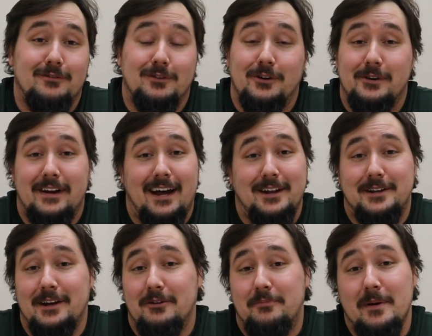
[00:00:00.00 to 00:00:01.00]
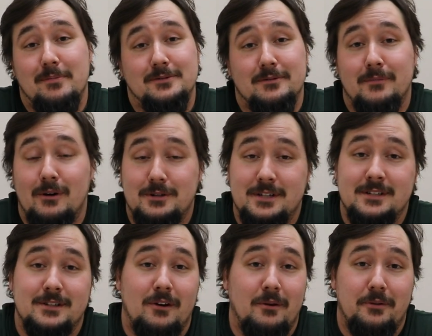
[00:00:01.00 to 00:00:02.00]
learned how to deal with people's
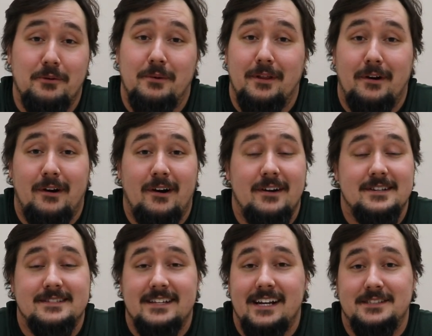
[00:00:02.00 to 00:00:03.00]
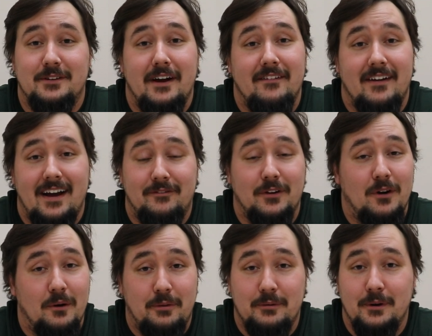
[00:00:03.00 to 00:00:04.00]
emotions going through one of the hardest things that I ever have to
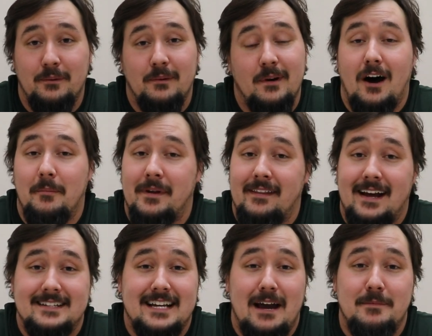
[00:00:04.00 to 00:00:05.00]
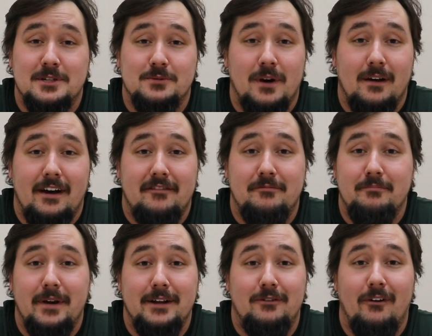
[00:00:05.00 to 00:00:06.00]
go through. Um, and in that time as well, I've
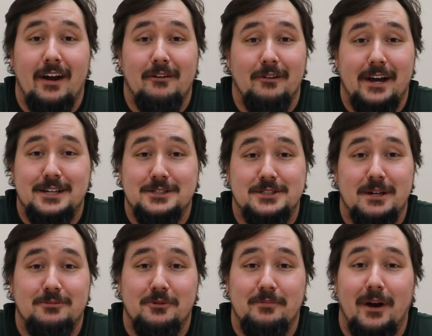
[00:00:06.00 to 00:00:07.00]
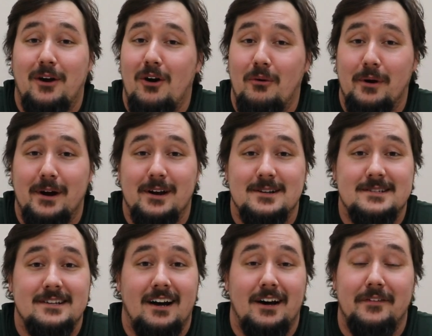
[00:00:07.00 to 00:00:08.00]
made great relationships with my
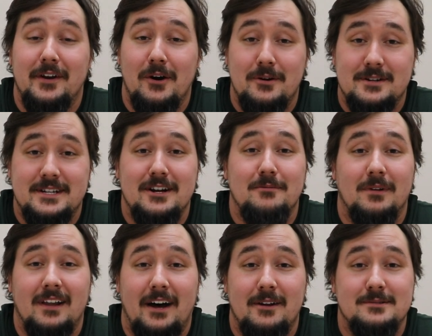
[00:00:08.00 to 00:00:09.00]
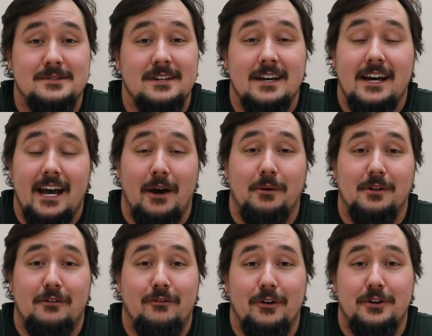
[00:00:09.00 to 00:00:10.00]
coworkers, uh, the owners here at Milano's, and we
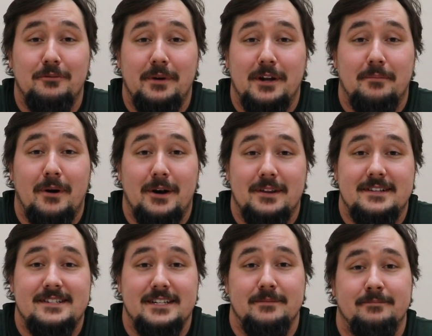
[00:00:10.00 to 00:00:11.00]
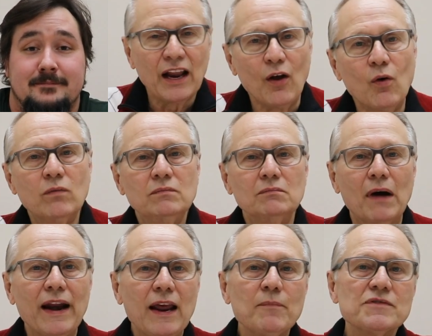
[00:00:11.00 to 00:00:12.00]
look forward to you being a part of the team. Hello,
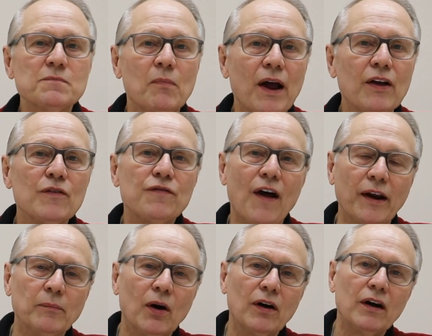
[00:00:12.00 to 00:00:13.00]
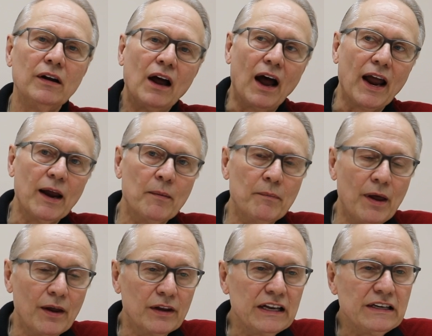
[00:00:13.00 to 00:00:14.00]
my name is Michael Feinberg. I am
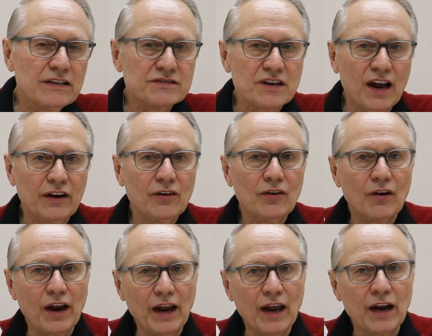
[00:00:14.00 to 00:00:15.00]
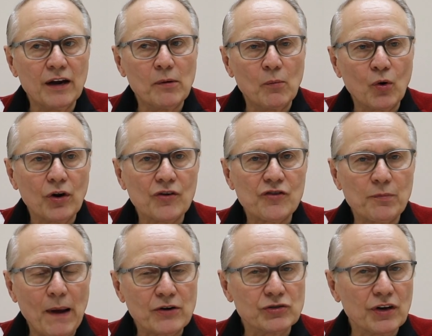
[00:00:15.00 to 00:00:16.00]
a lead designer and memorial
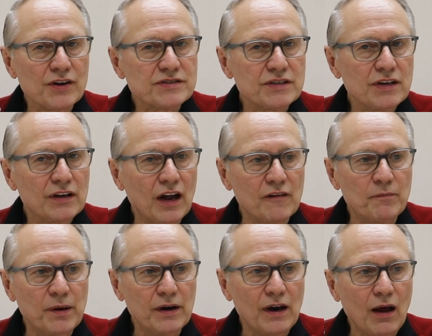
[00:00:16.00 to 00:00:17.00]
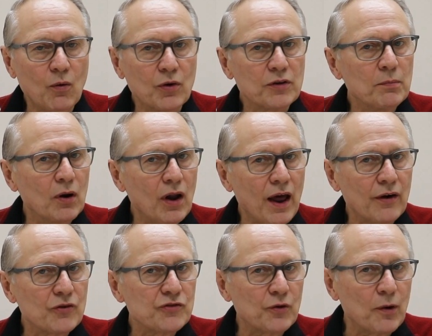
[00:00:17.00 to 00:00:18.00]
specialist. I've been now with
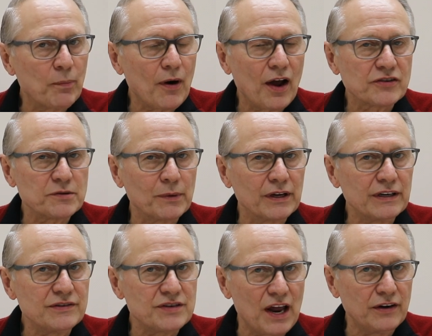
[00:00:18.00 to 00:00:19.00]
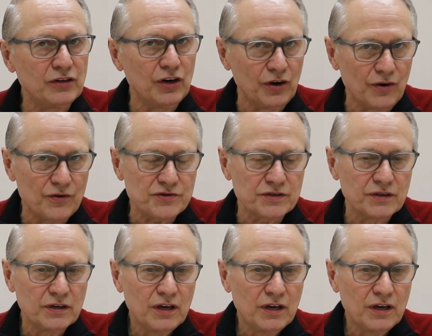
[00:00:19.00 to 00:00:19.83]
Milano's for approximately 10 years.